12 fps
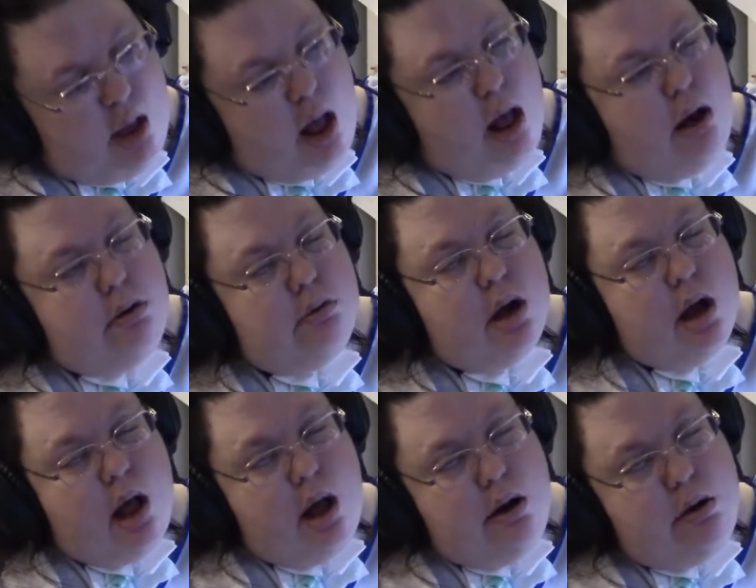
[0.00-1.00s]
Oh,
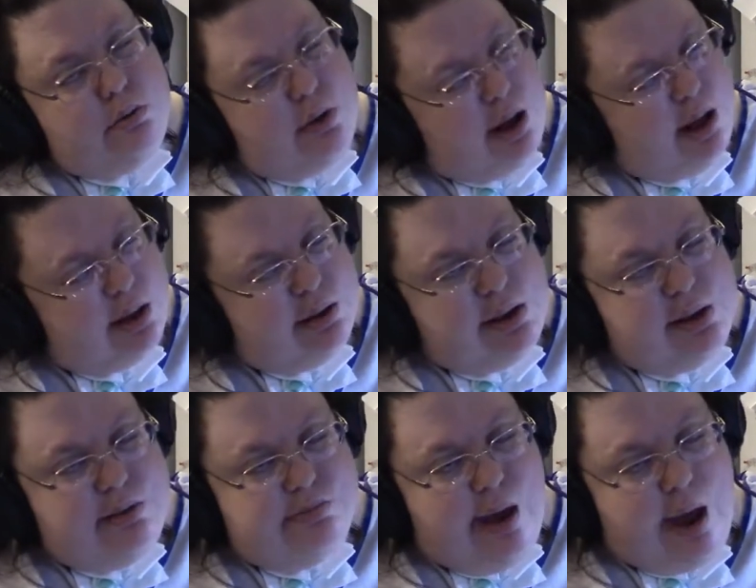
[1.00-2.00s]
a
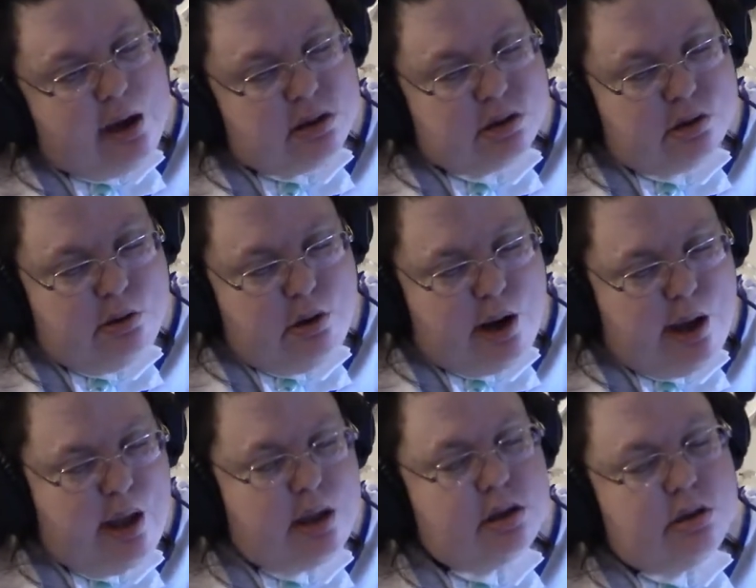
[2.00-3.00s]
little backstory.
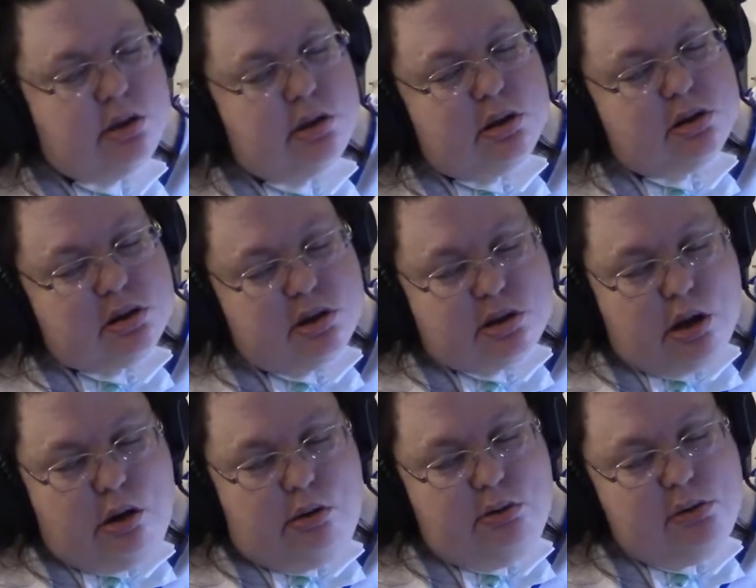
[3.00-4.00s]
She's
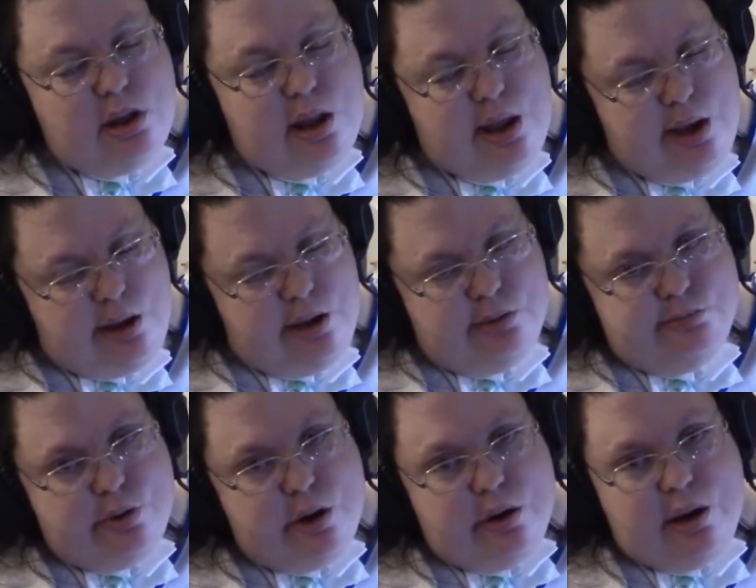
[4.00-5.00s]
only
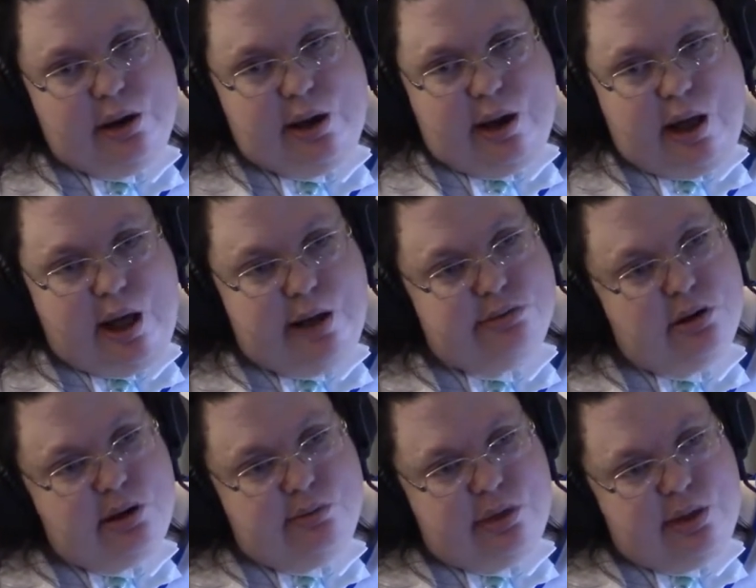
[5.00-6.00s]
broken a
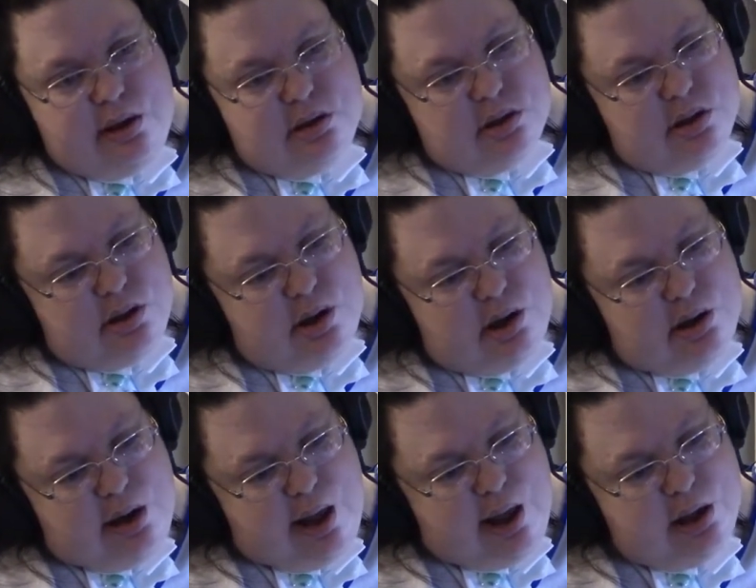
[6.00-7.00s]
couple of things in her
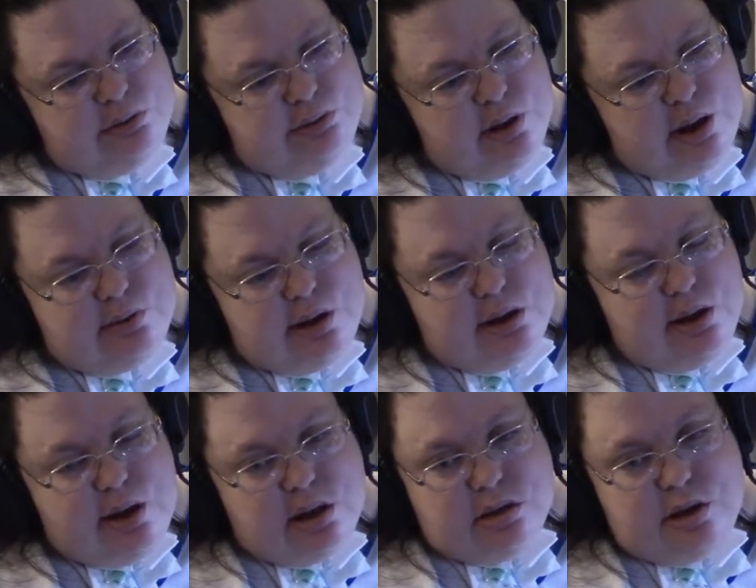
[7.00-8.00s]
life. Well, I
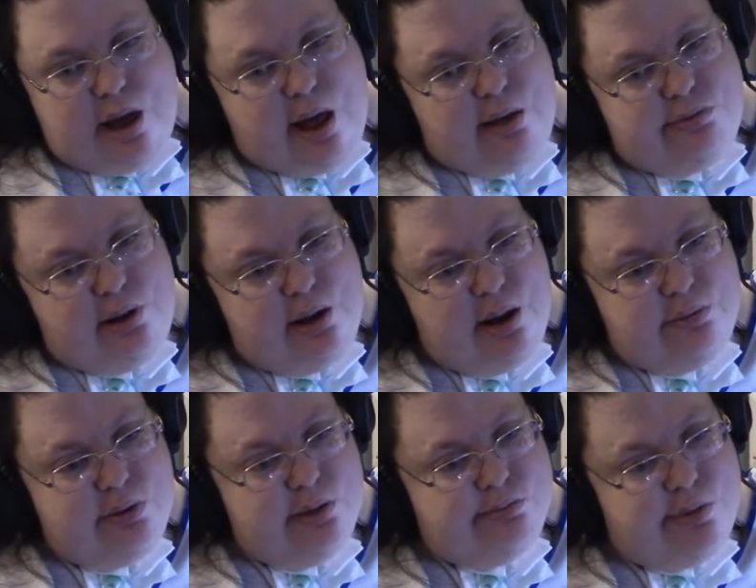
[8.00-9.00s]
think that's a couple
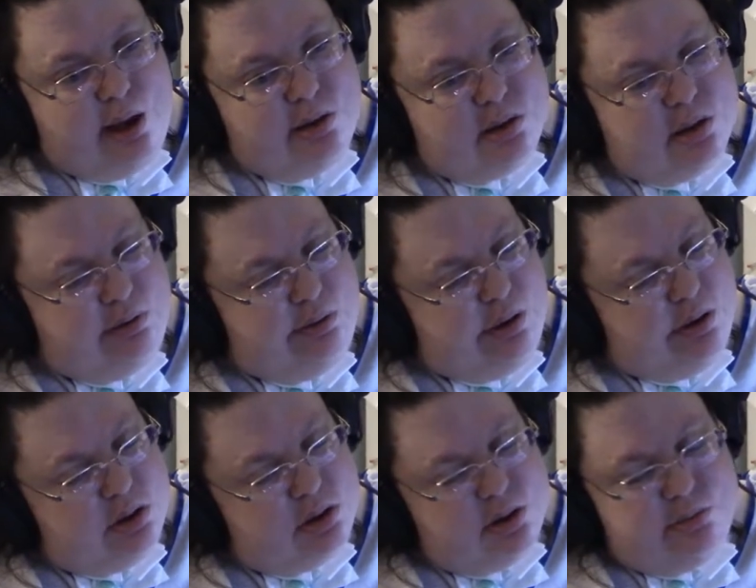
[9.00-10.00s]
of pieces of
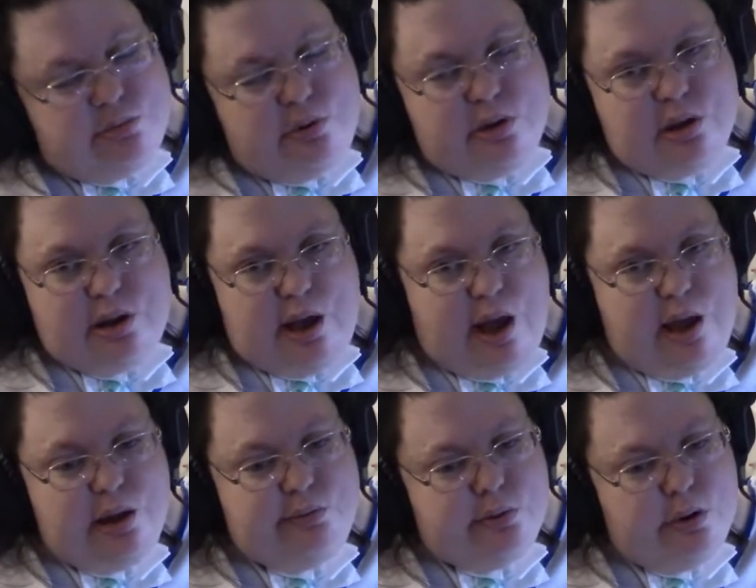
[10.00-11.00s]
furniture more than
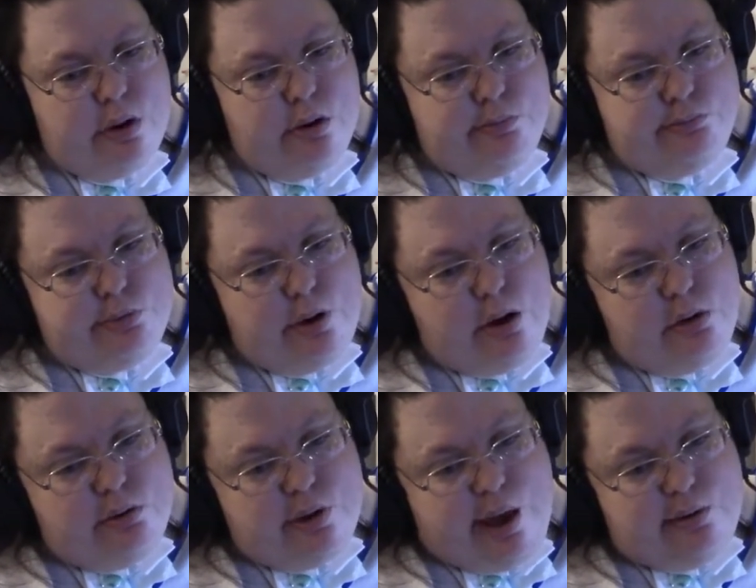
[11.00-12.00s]
I ever
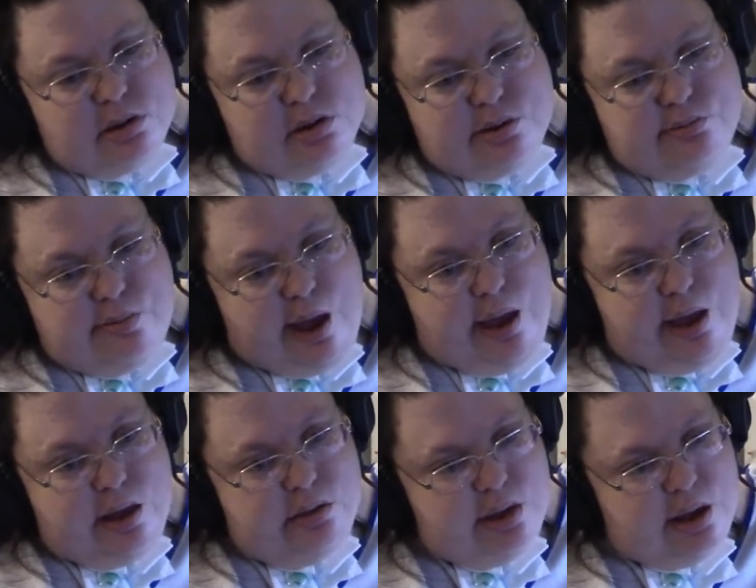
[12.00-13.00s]
broke when I was at my
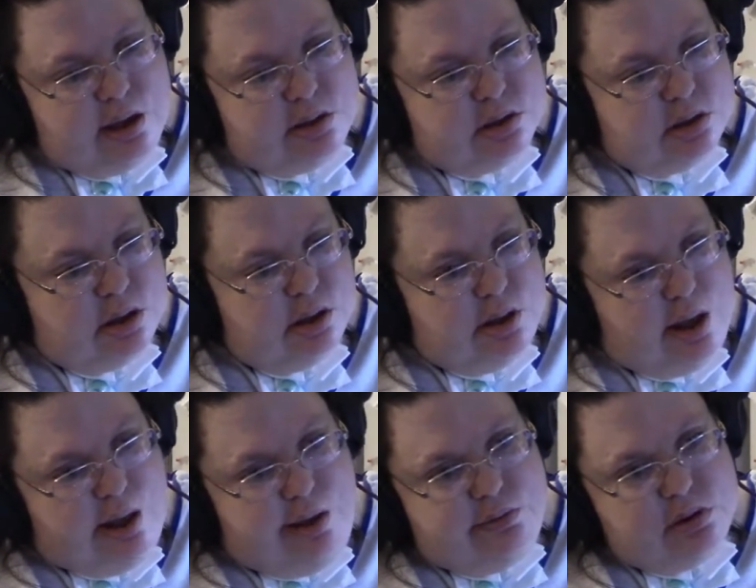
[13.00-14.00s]
heaviest.
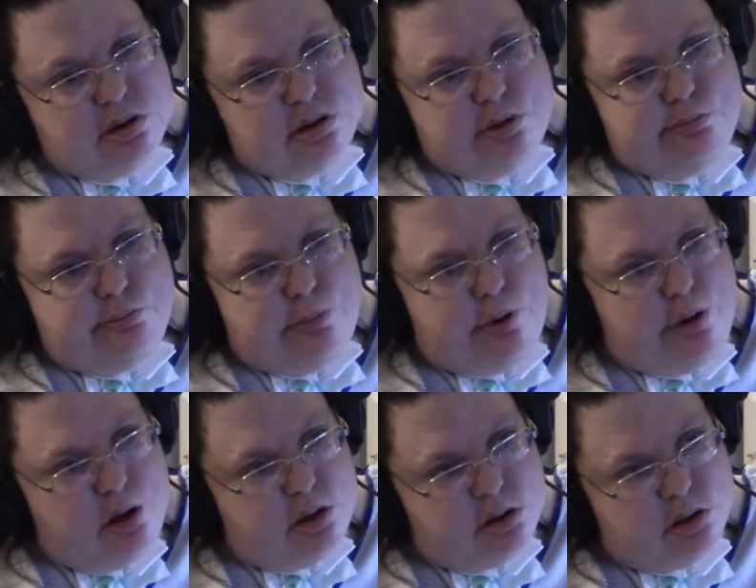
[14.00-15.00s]
Heavens to
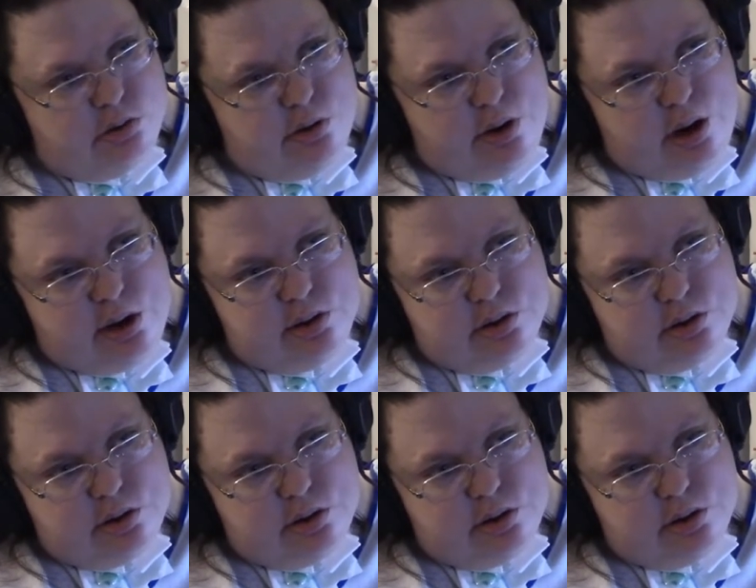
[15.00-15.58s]
Murgatroyd.